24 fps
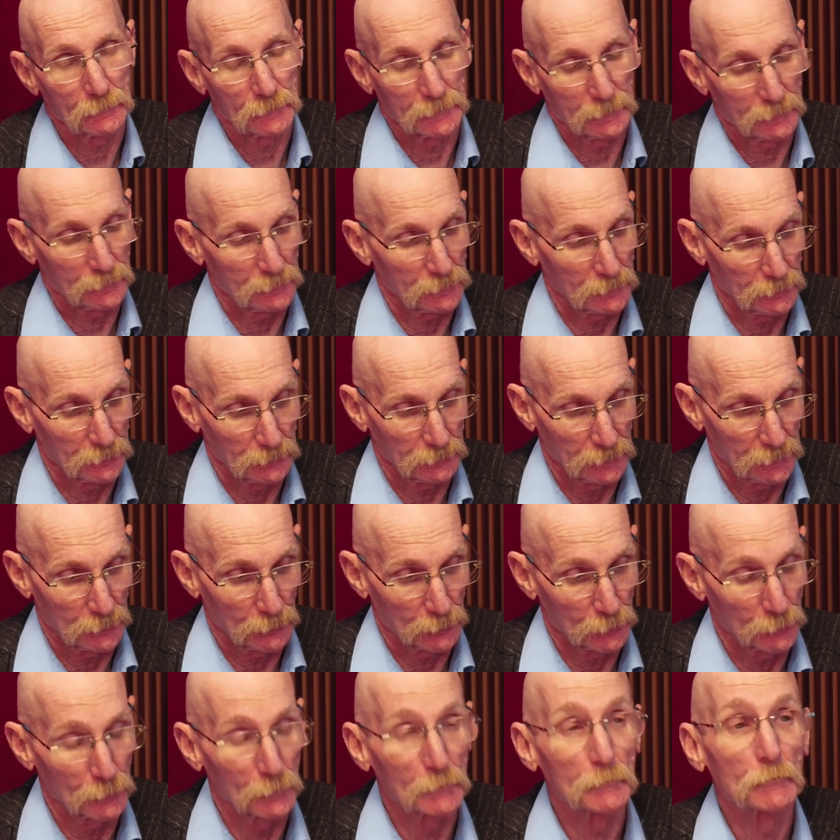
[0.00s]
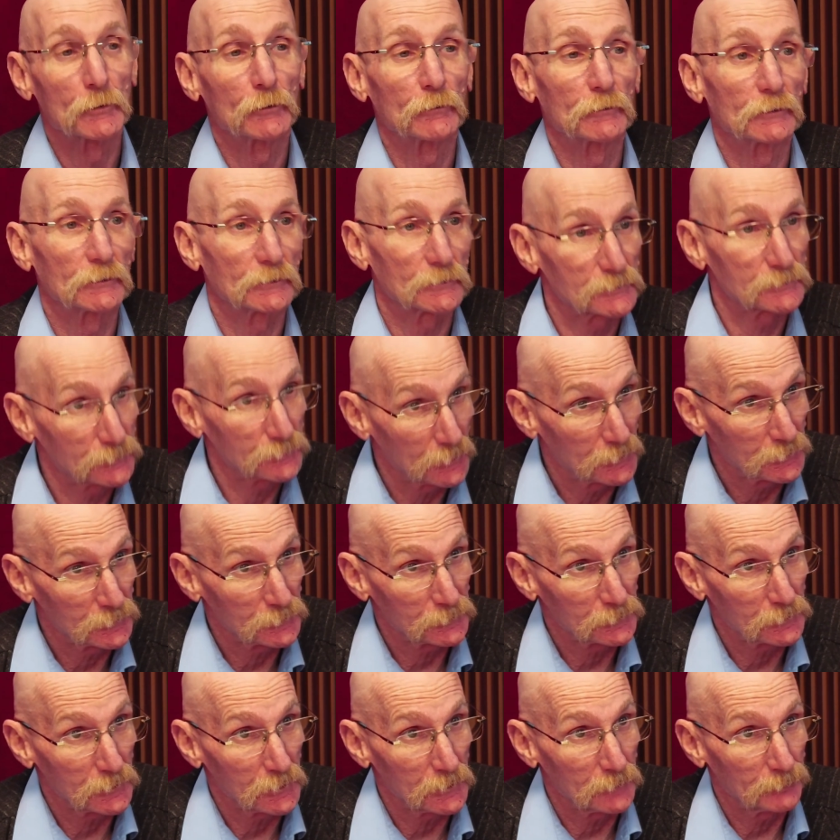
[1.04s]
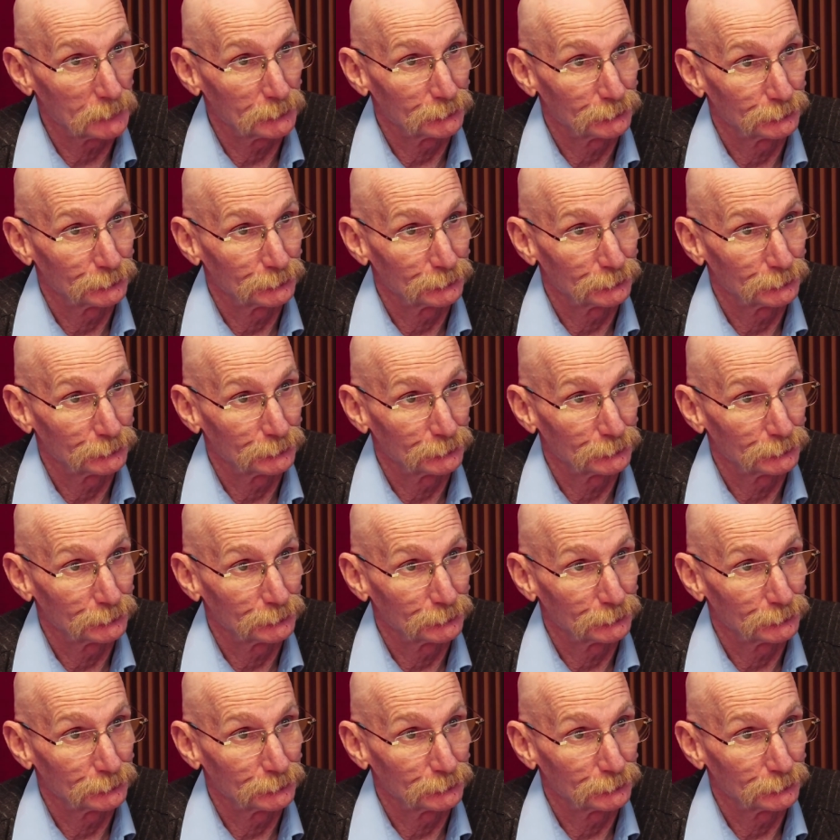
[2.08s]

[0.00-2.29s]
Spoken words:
and they were removing the sunset,